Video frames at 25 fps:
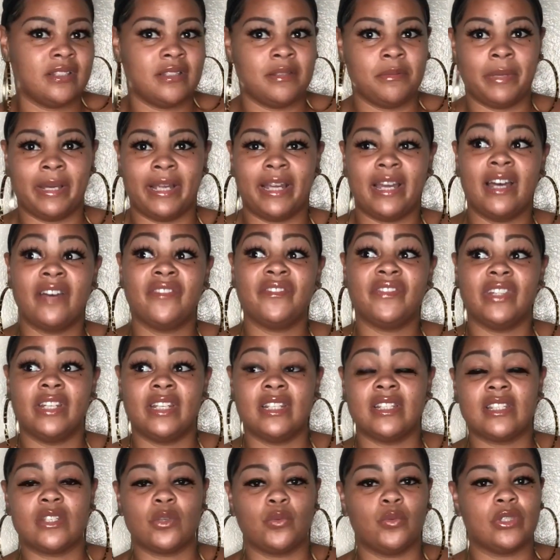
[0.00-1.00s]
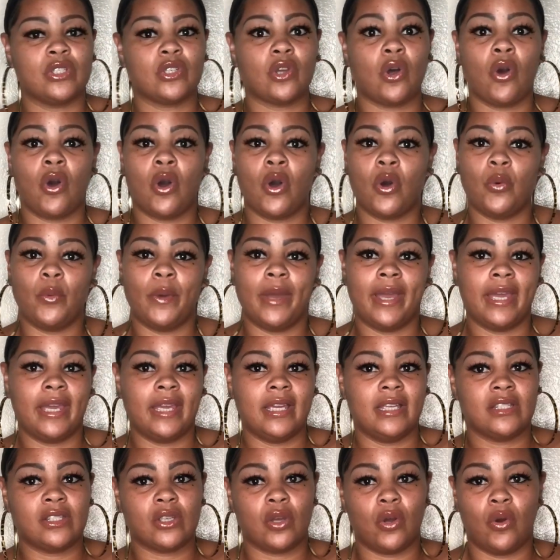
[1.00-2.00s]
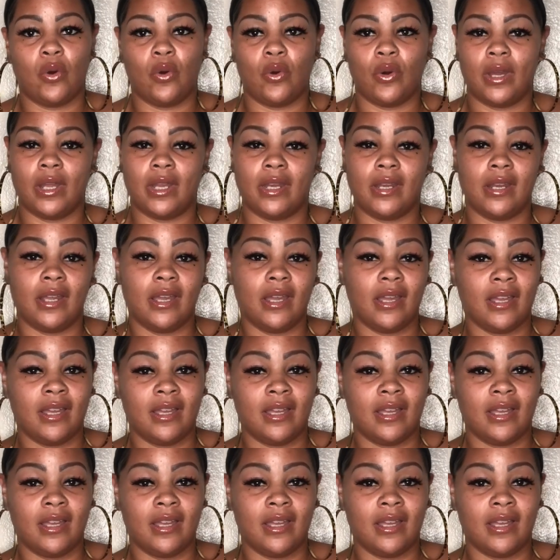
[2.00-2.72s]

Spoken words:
My confidence was always on